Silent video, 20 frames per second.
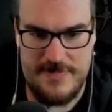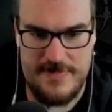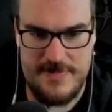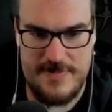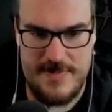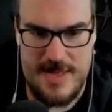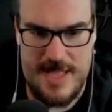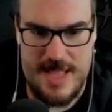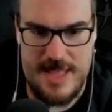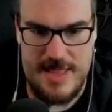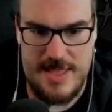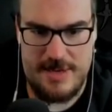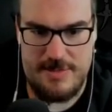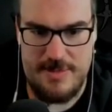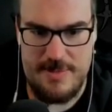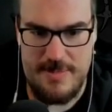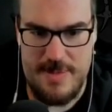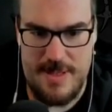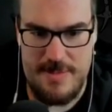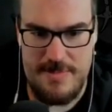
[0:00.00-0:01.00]
I think
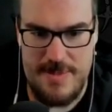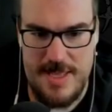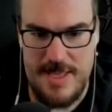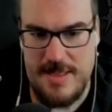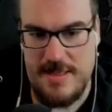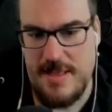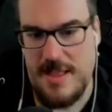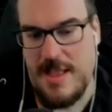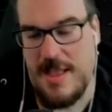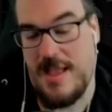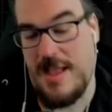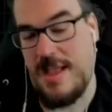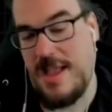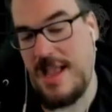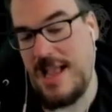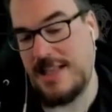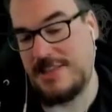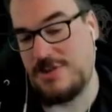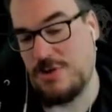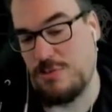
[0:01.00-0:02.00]
we might be.
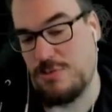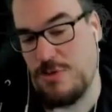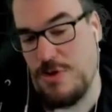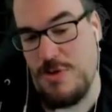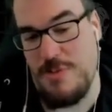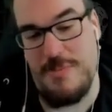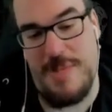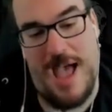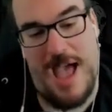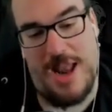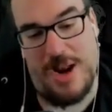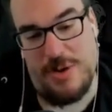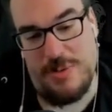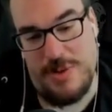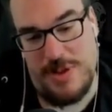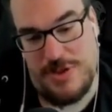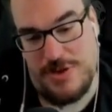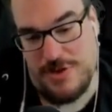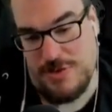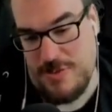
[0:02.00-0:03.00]
It's a room battle
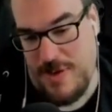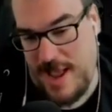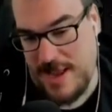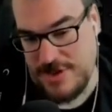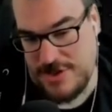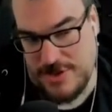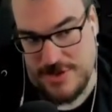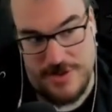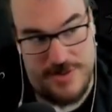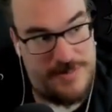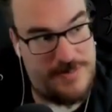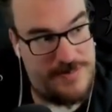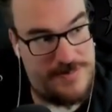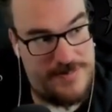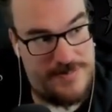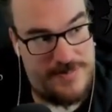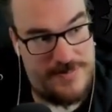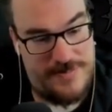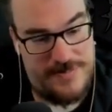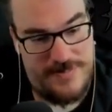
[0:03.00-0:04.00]
with treasure.
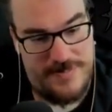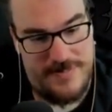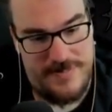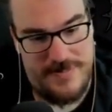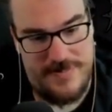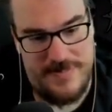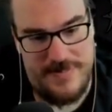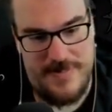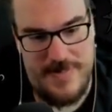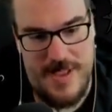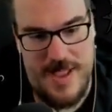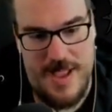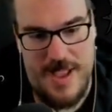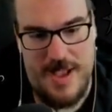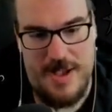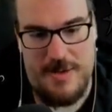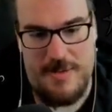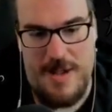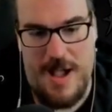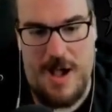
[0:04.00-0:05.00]

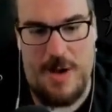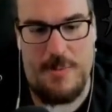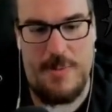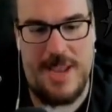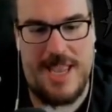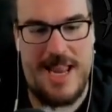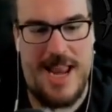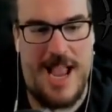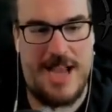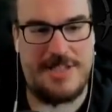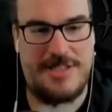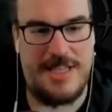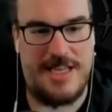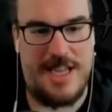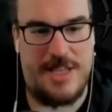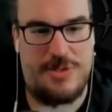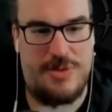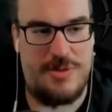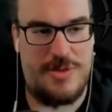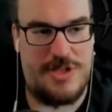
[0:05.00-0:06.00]
Wow, we could actually
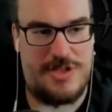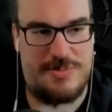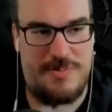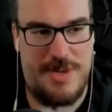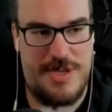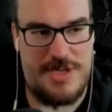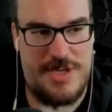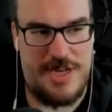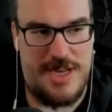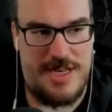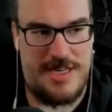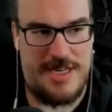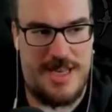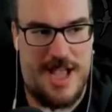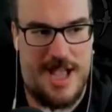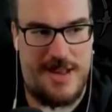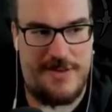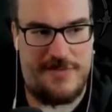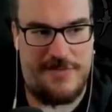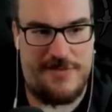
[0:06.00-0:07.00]
get through this mission and
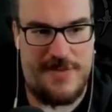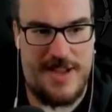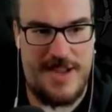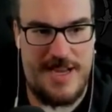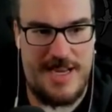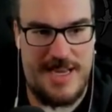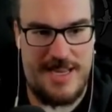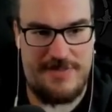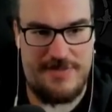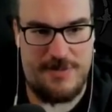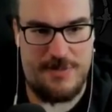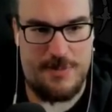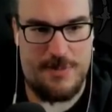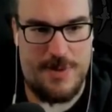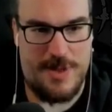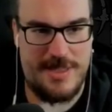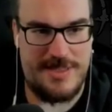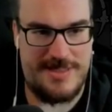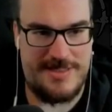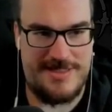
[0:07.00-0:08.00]
not fight even
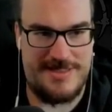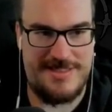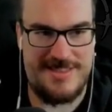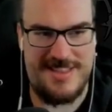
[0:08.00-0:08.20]
once.